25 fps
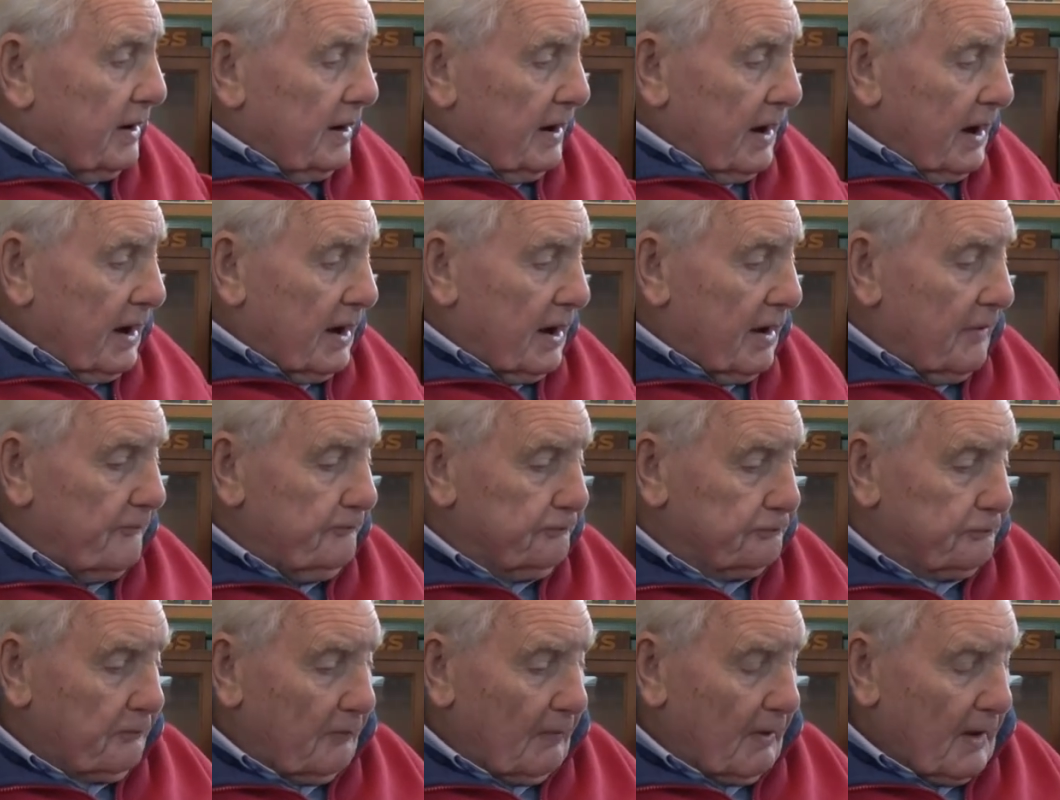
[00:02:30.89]
Um,
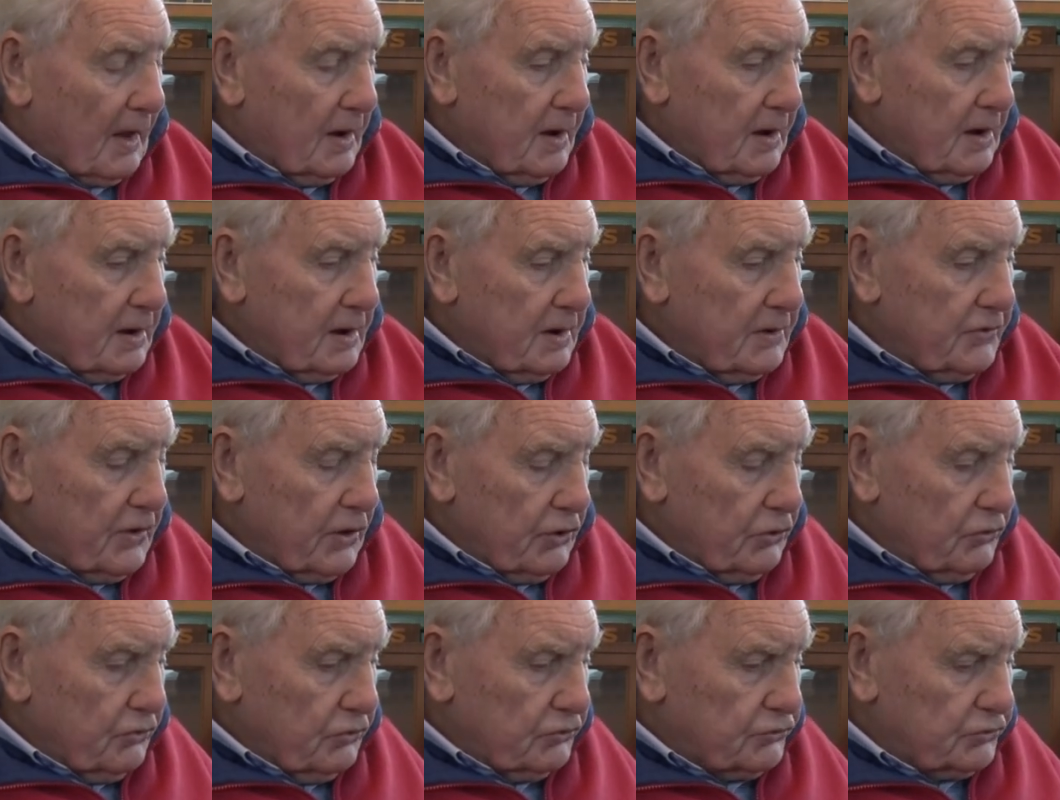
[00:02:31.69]
they
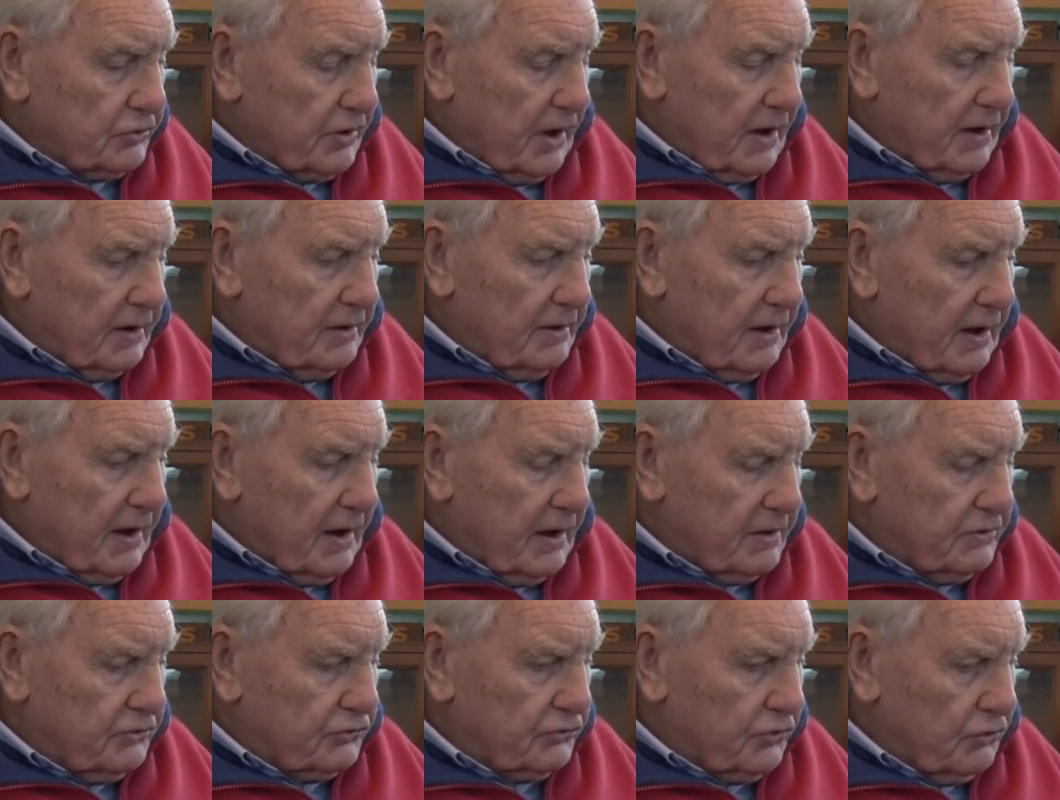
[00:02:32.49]
usually
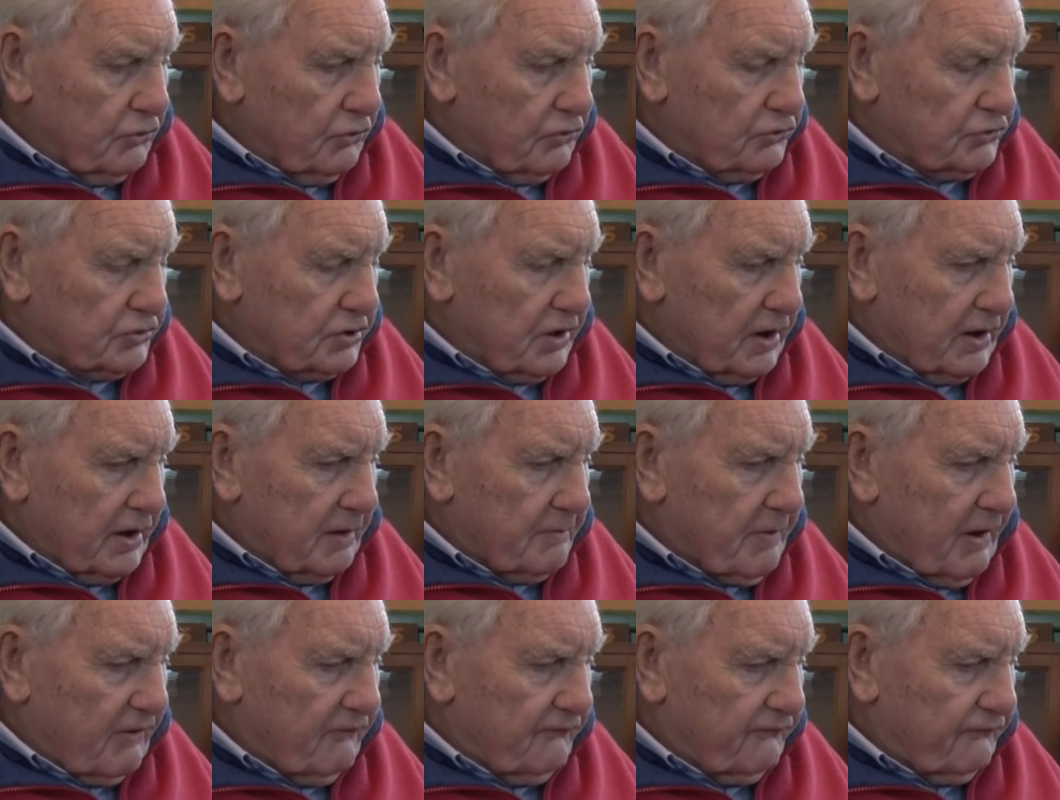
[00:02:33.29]
lines are usually
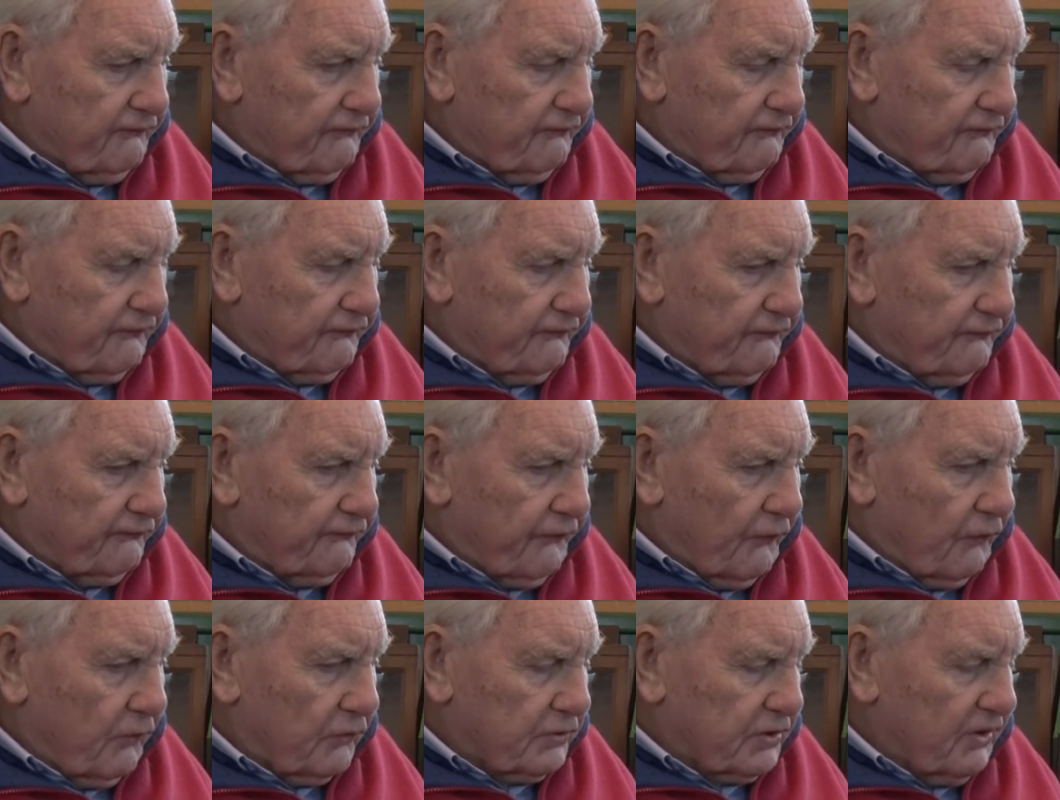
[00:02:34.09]
about
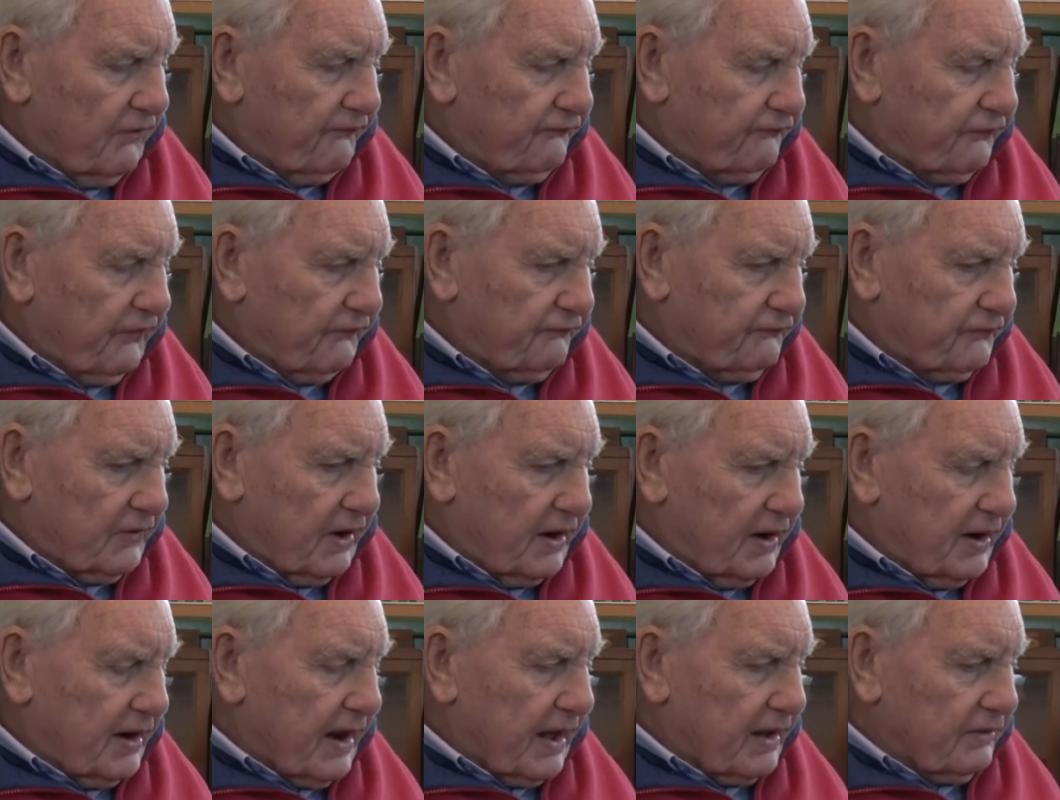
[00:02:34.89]
40,
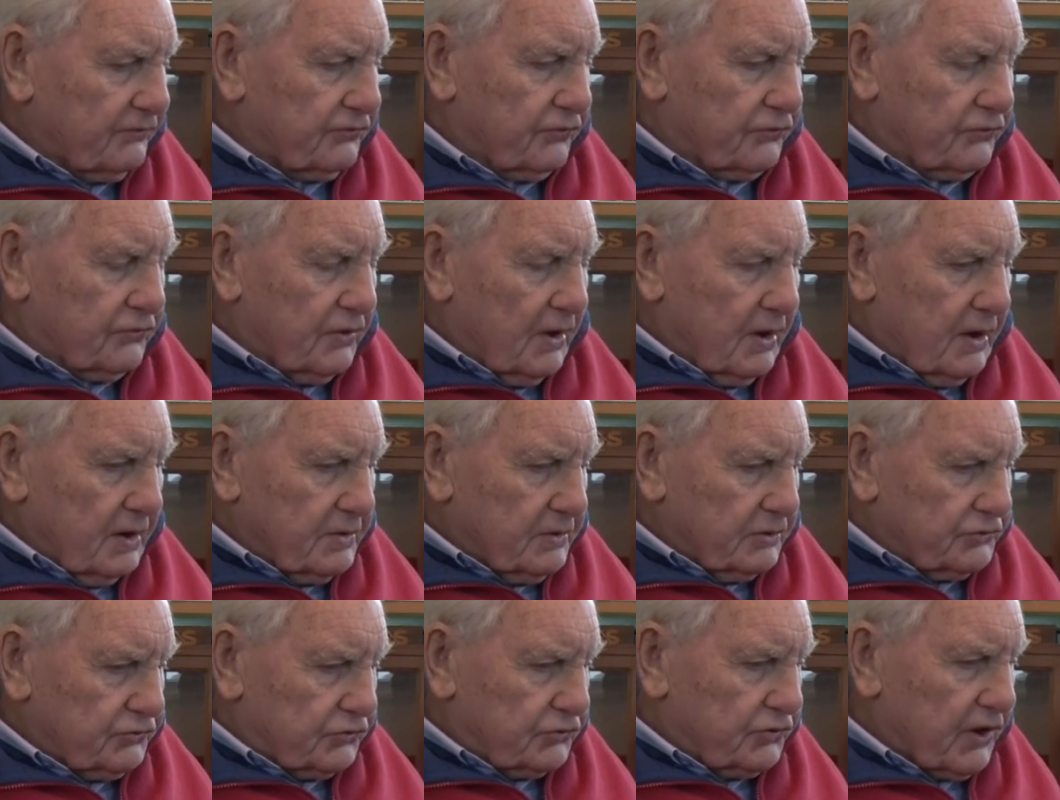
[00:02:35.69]
50 lengths
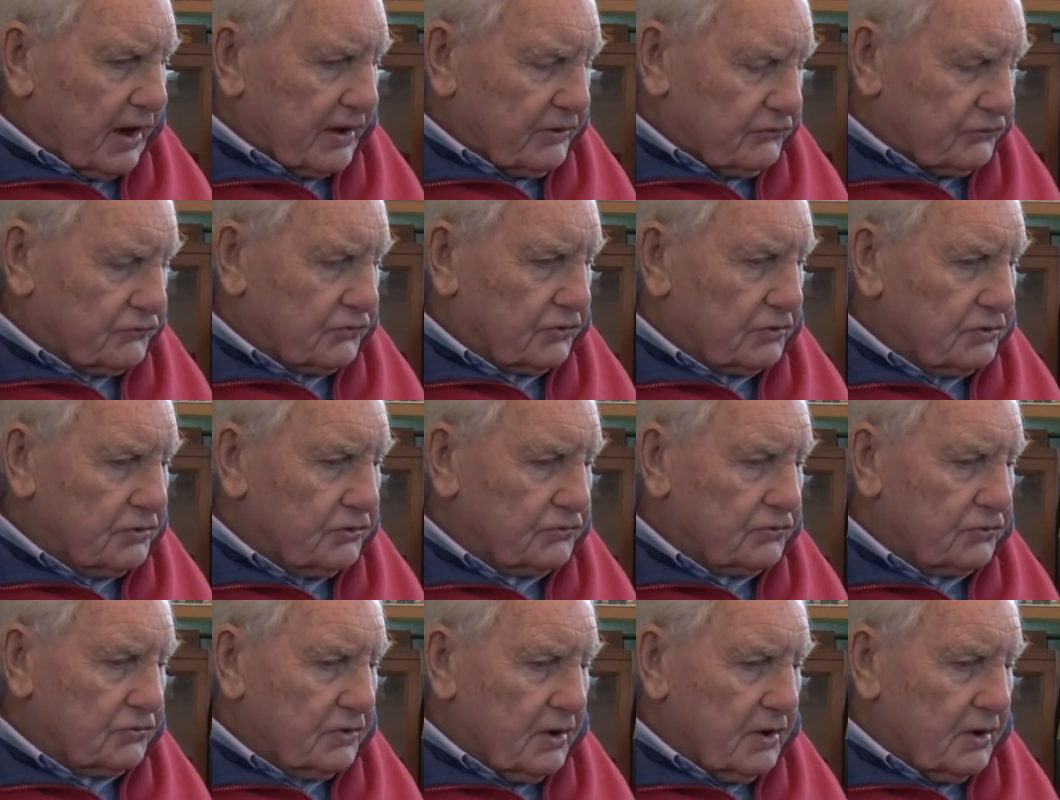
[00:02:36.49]
sections.